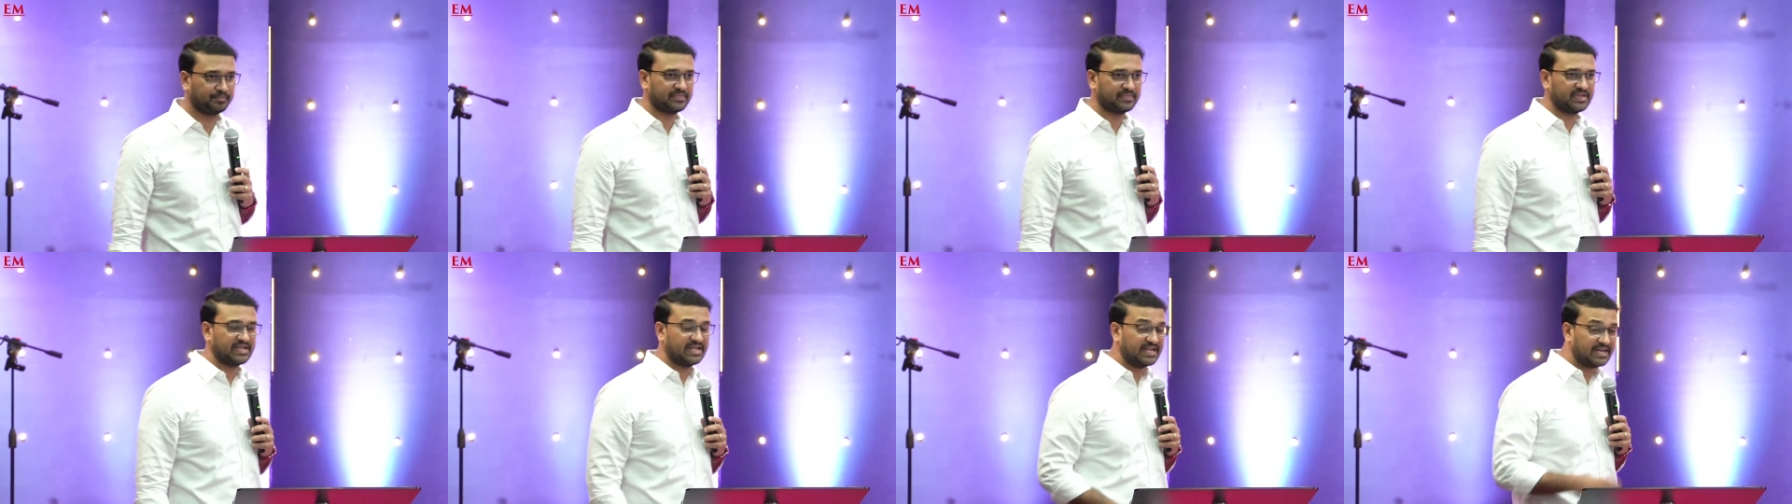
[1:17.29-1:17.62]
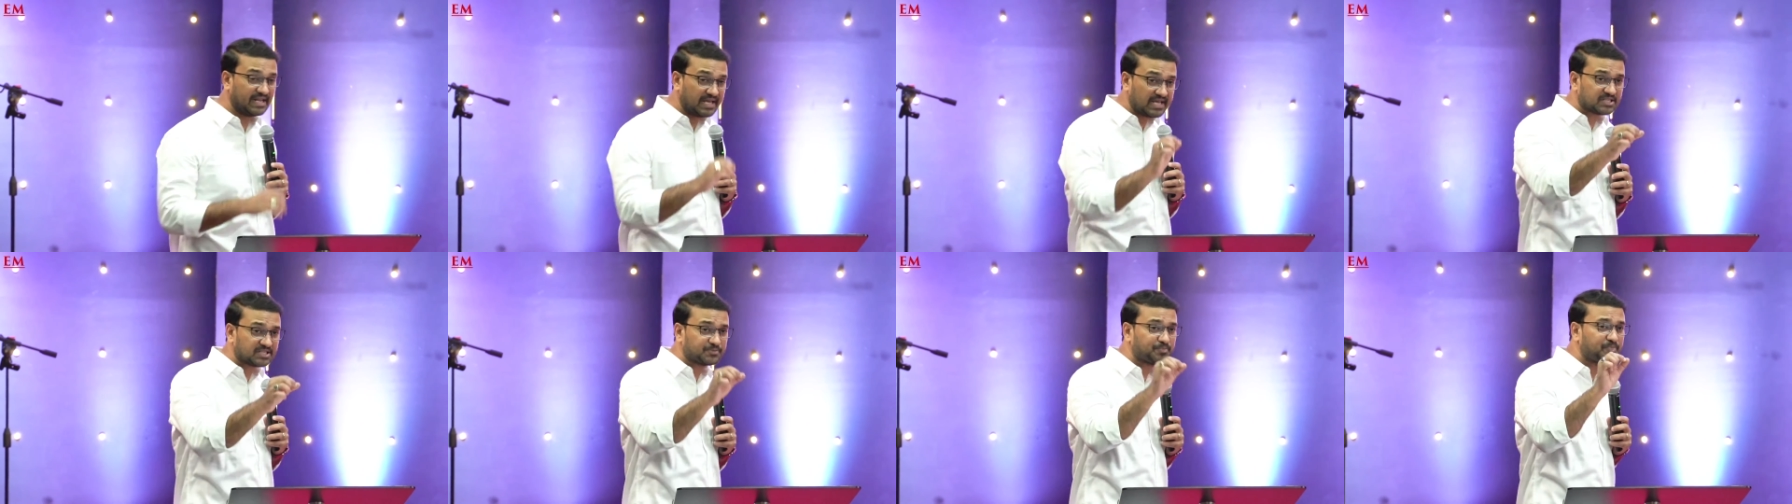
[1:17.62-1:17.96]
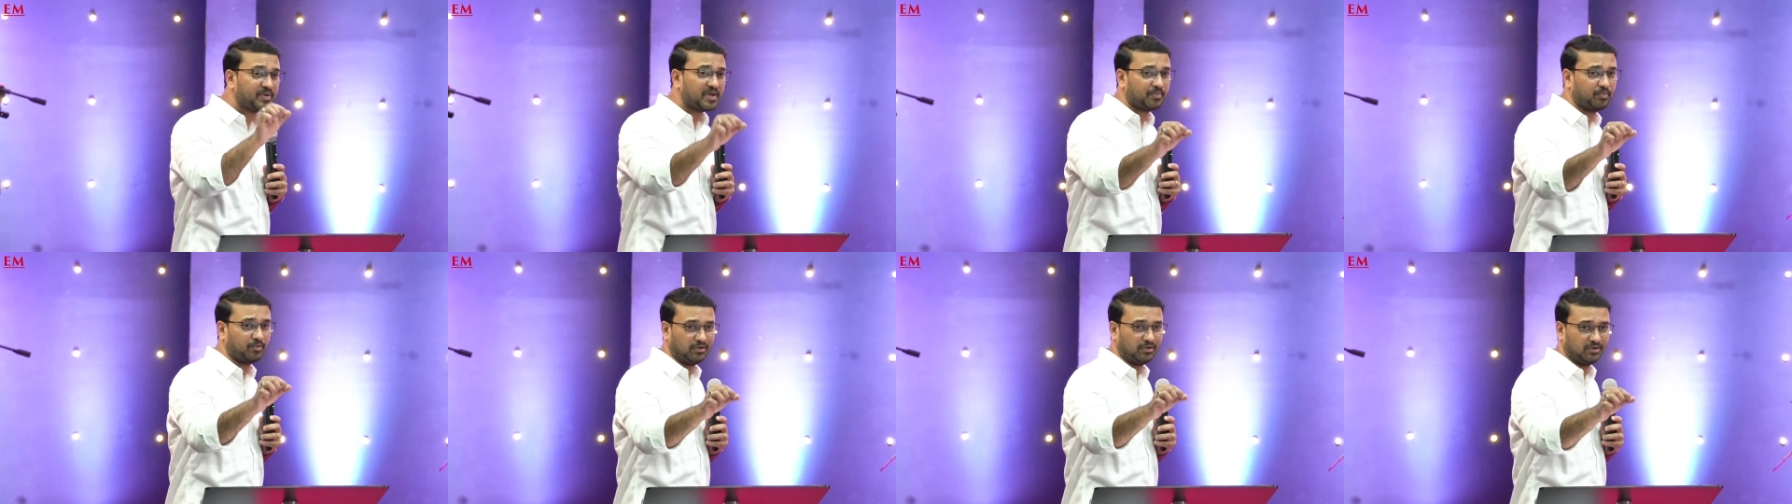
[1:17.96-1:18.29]
It is
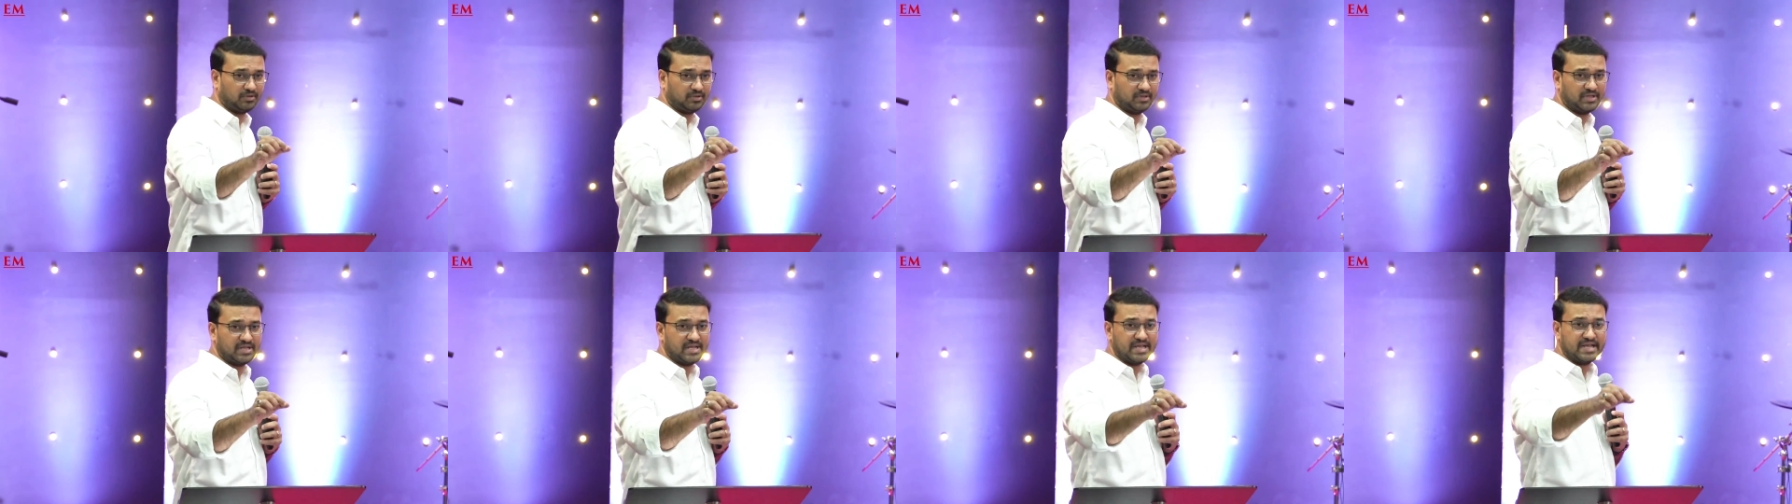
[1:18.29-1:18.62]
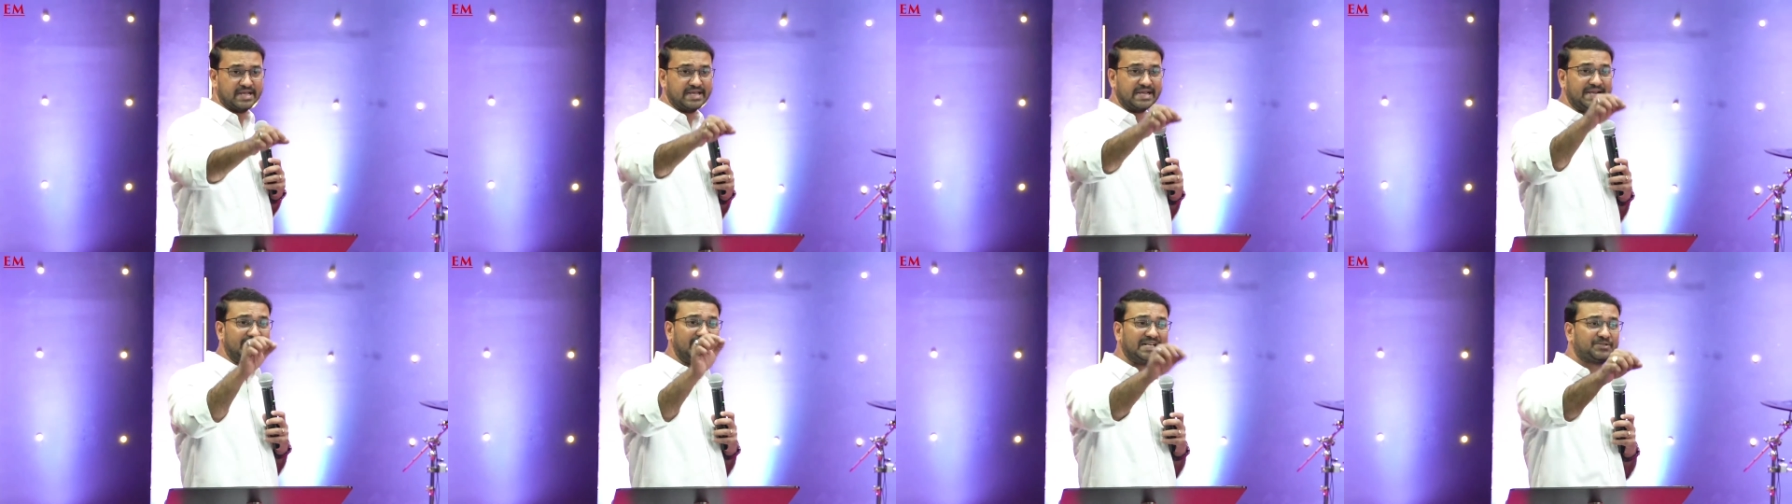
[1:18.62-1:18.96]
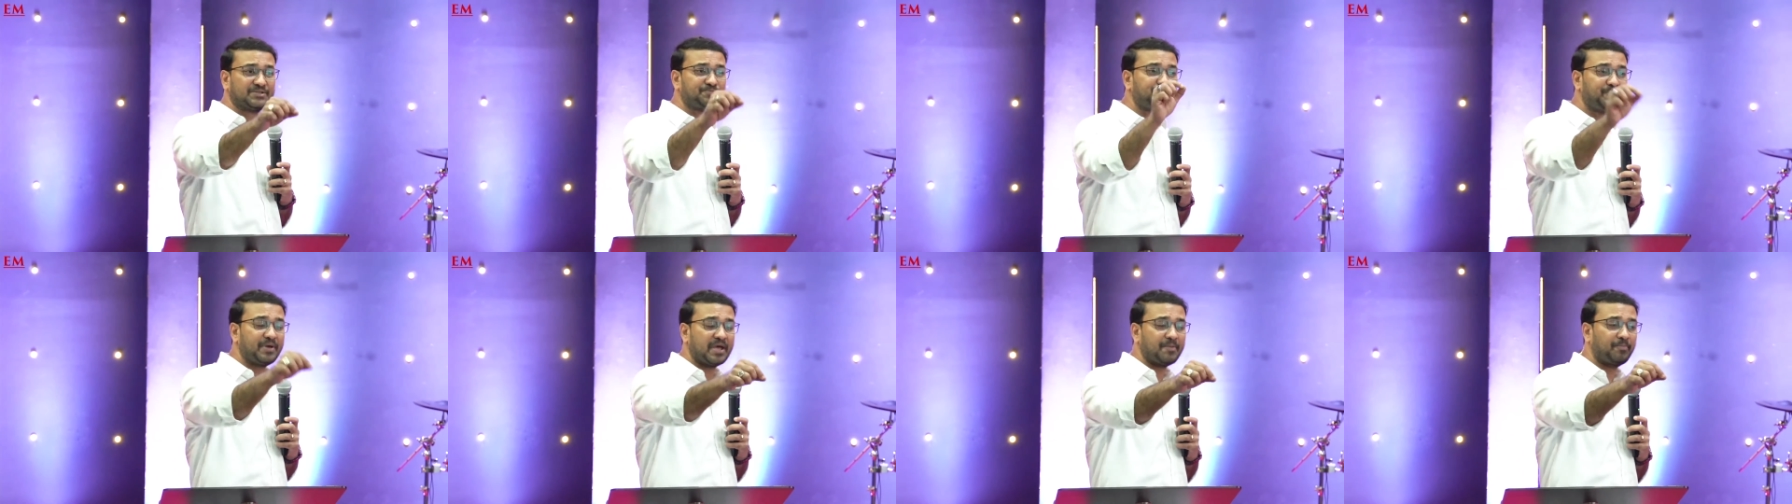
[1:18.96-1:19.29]
people. It is
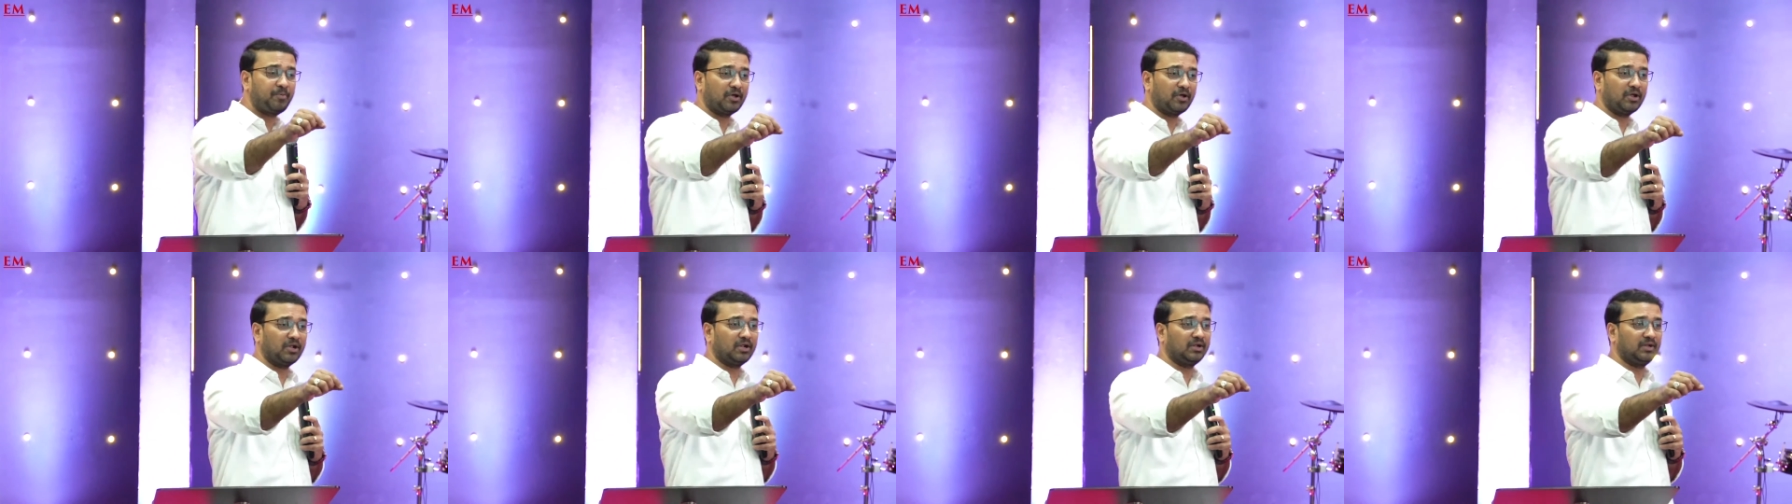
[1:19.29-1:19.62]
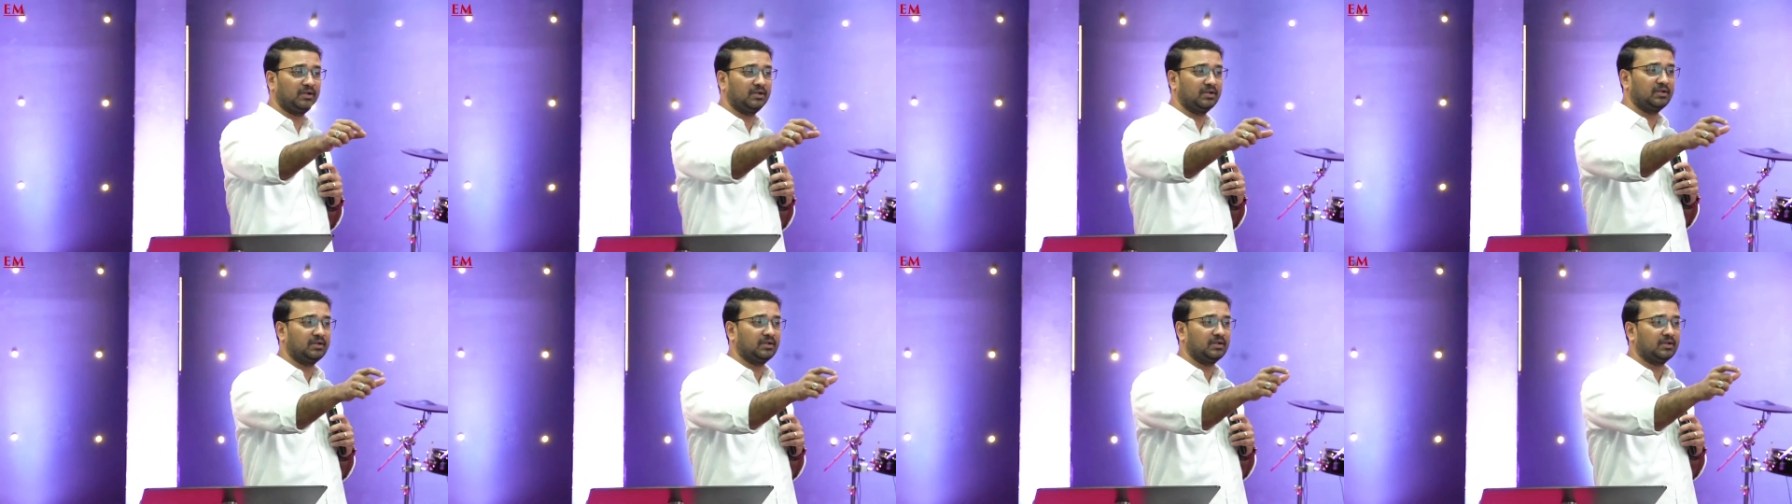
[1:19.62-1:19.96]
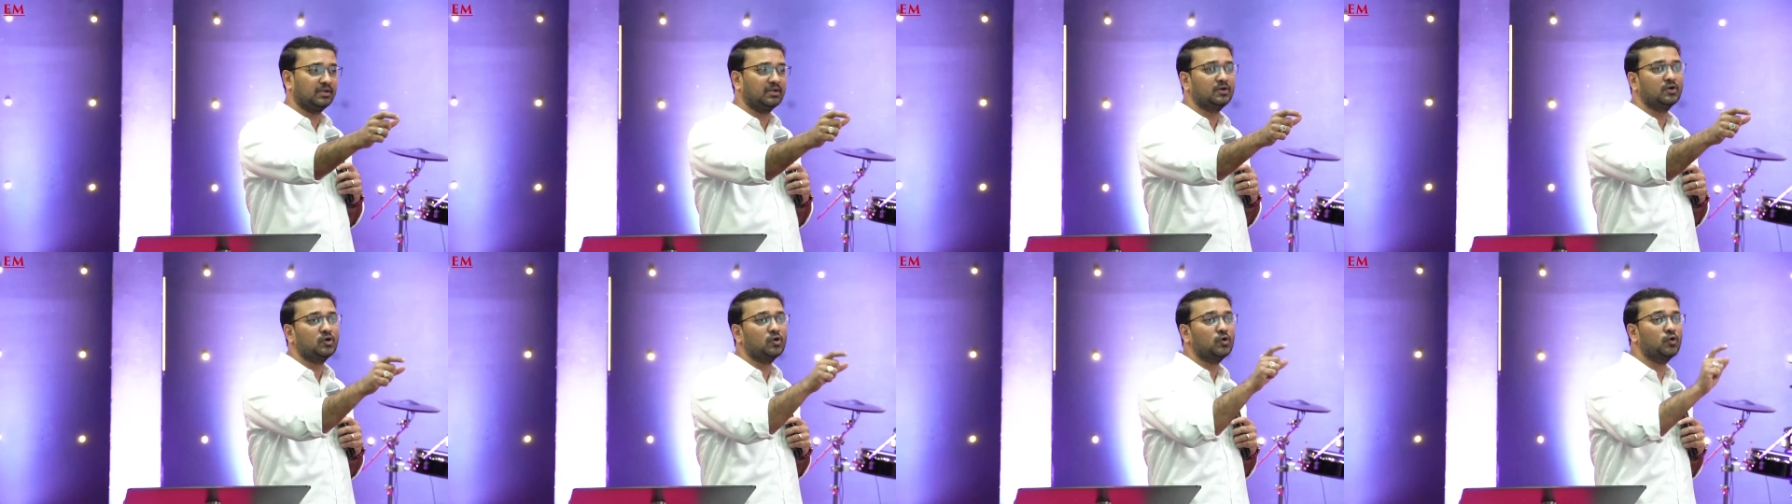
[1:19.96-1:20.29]
people
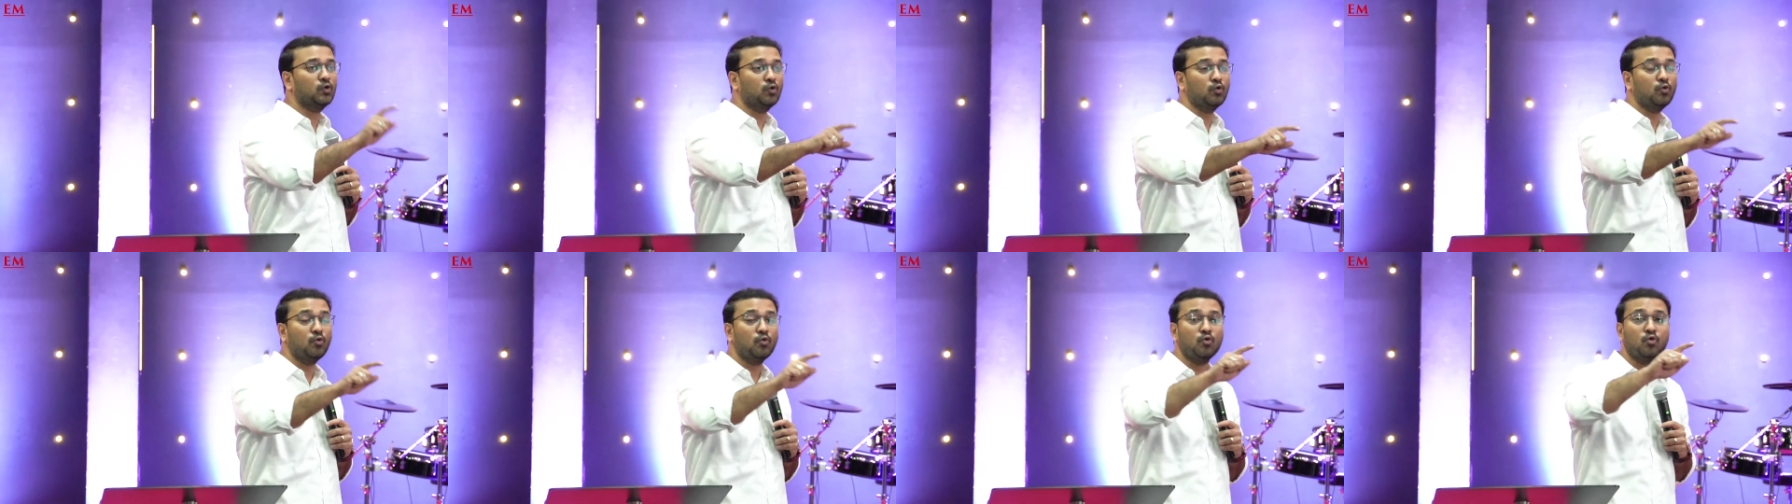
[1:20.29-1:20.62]
who